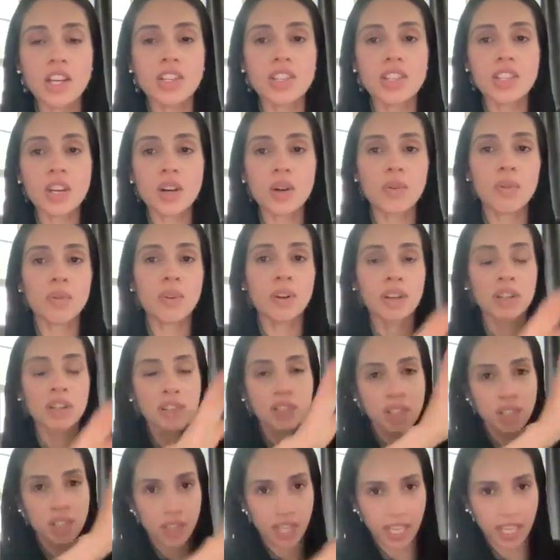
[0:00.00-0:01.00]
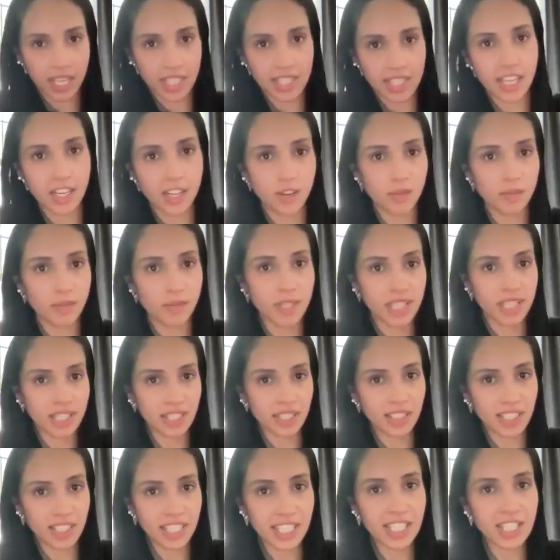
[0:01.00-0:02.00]
So like I said,
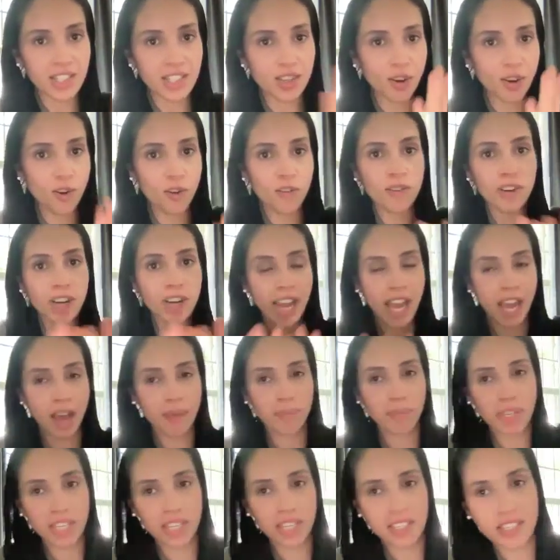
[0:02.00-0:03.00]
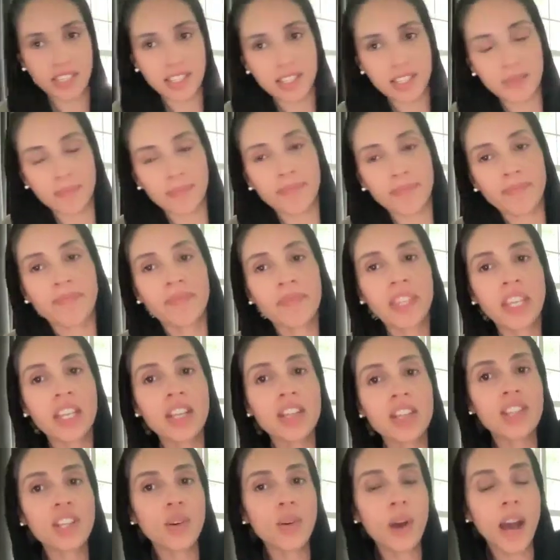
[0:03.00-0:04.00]
resilience over happiness.
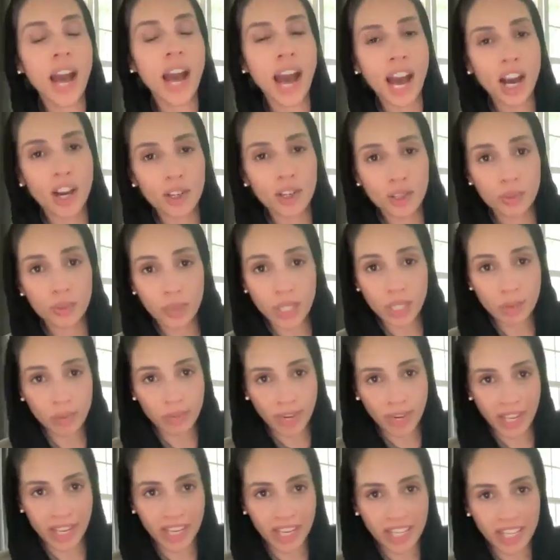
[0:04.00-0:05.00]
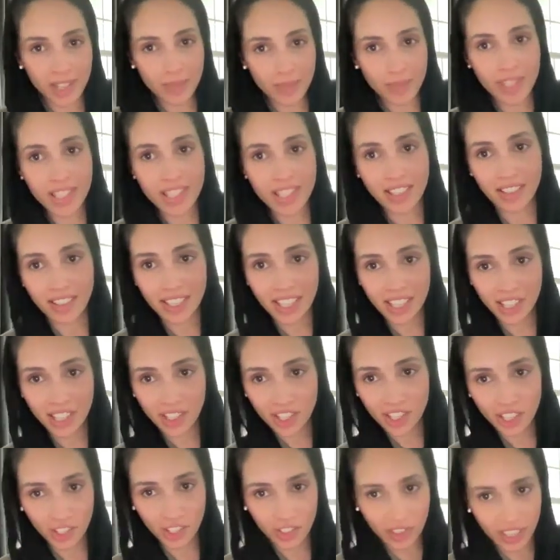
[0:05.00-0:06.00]
So how do we raise
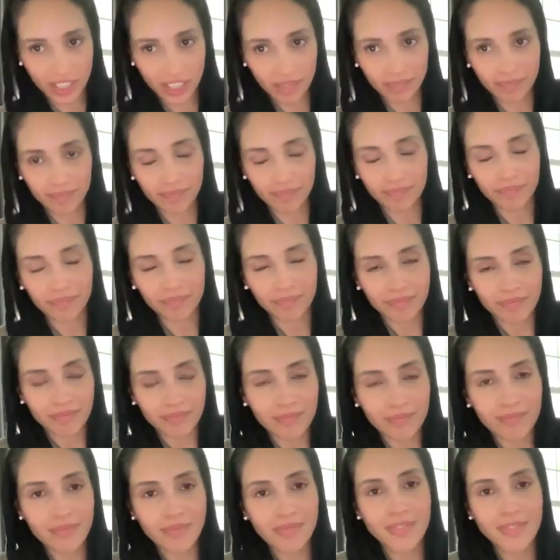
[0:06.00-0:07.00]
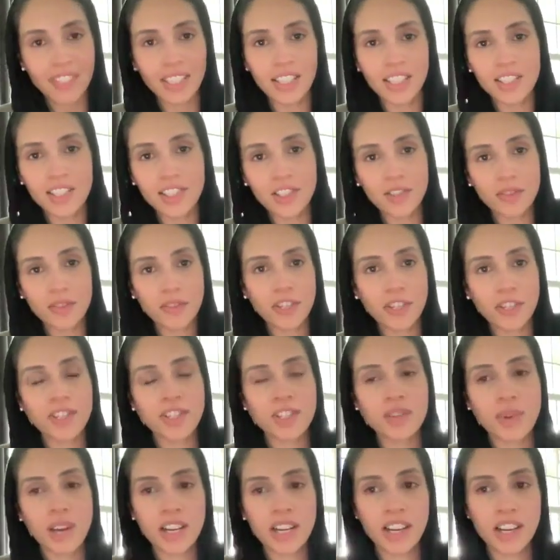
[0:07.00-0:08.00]
resilient children? So
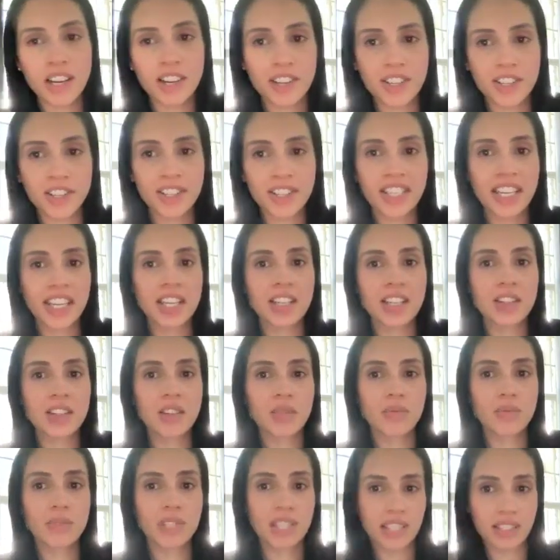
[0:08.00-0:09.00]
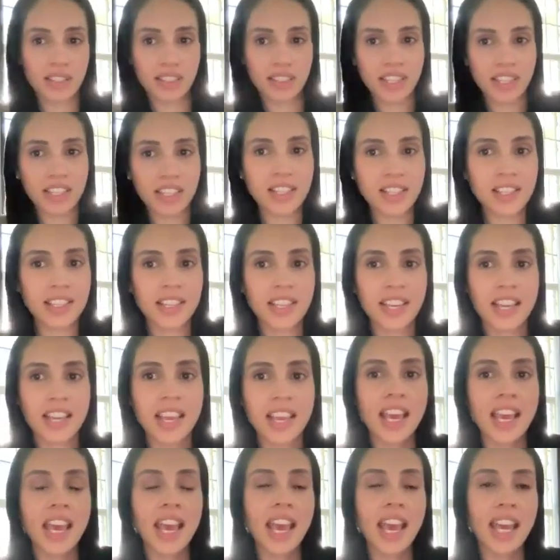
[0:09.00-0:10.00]
first you want to understand resilience.
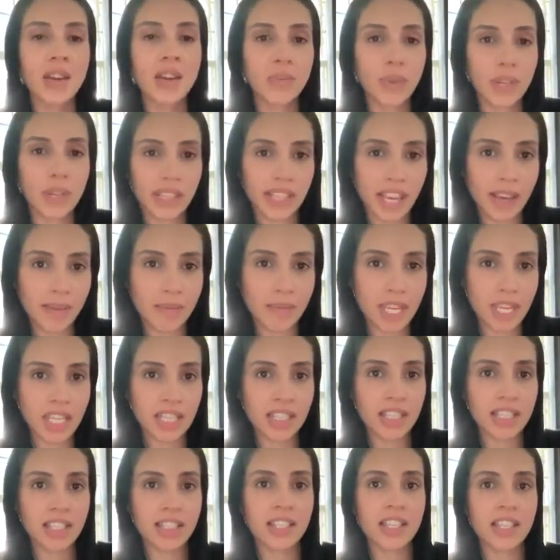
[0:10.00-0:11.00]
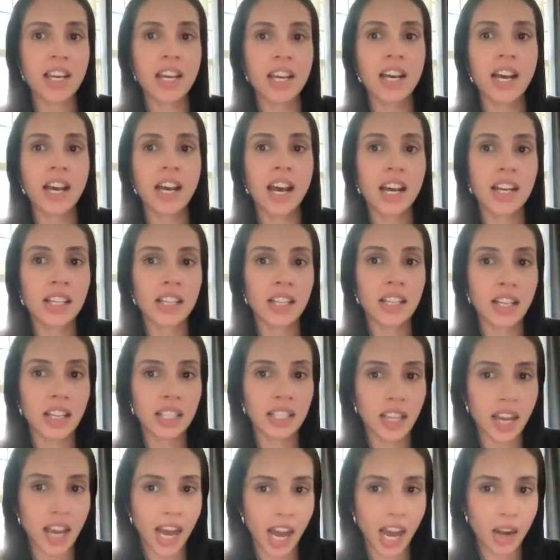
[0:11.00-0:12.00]
And what that means is
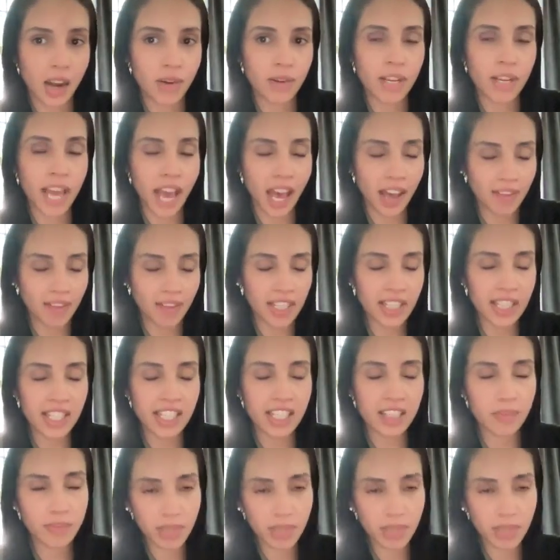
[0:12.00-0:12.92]
having the